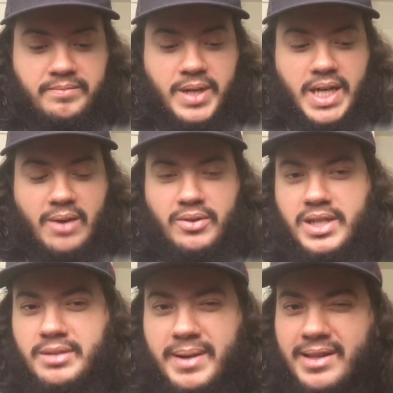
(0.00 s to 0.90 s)
But I
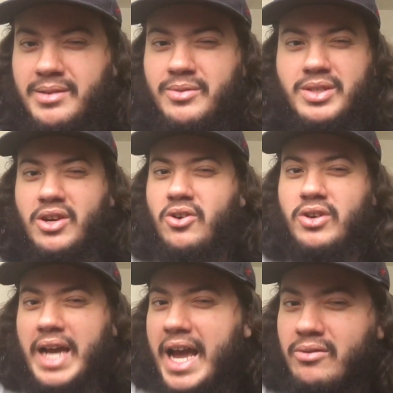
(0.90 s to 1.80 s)
wouldn't expect them to
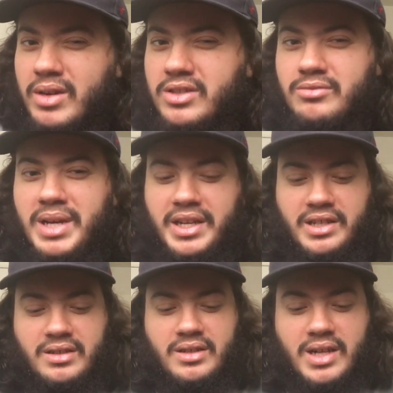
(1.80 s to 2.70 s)
return at
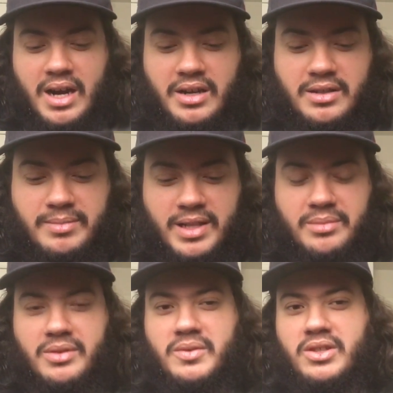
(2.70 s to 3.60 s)
WrestleMania. I'd expect
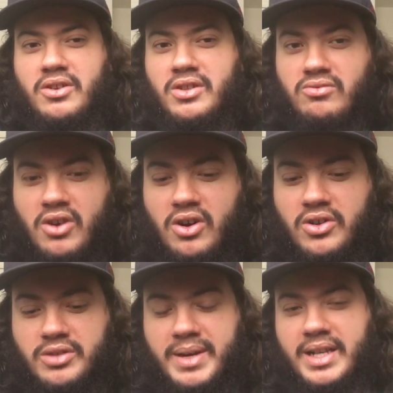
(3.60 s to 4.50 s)
them to return to Raw
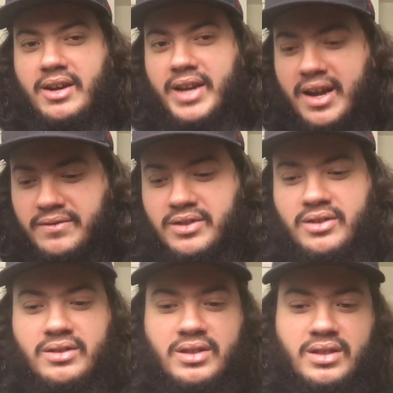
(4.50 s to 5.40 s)
or SmackDown
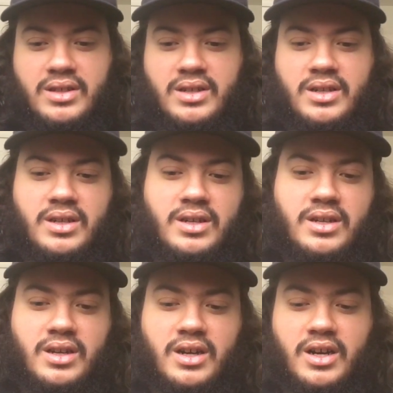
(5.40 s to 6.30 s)
after.
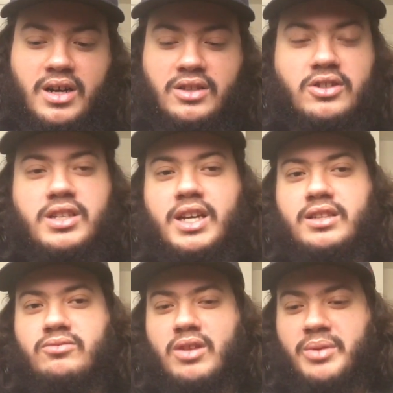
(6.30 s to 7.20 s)
Looks
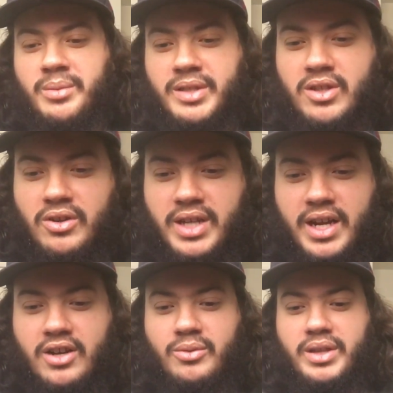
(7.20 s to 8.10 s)
like WWE's going the
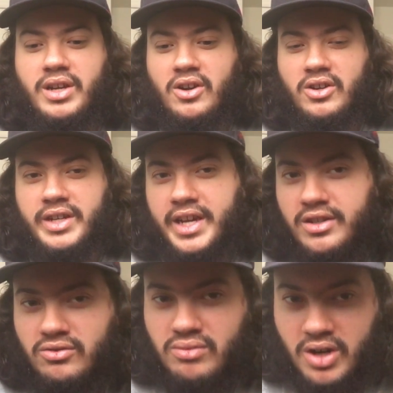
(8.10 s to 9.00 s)
angle where they are going to get
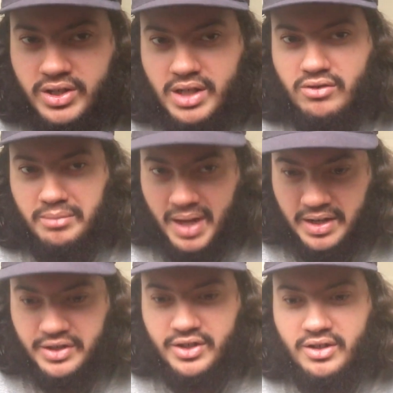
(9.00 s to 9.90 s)
a new Raw general
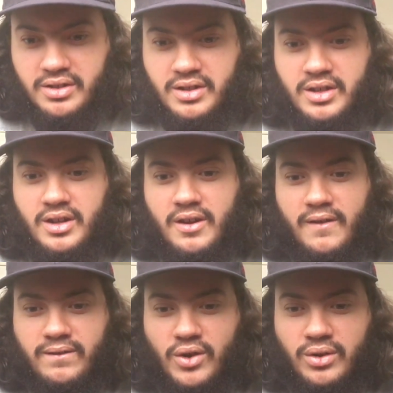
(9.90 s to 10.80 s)
manager.
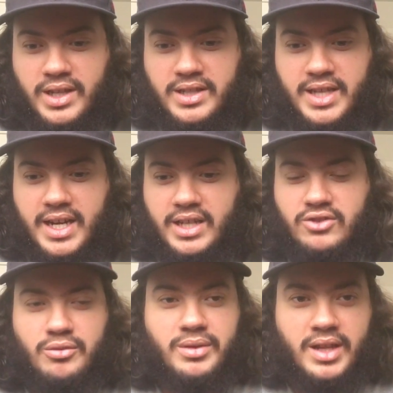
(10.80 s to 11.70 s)
Foley attacking
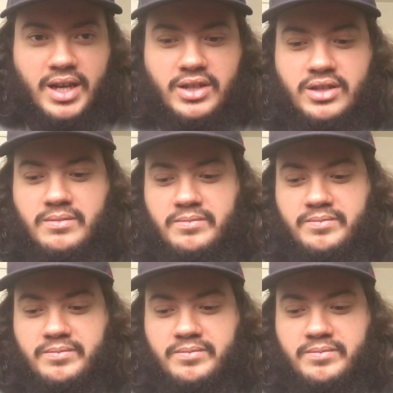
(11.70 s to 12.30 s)
Triple H,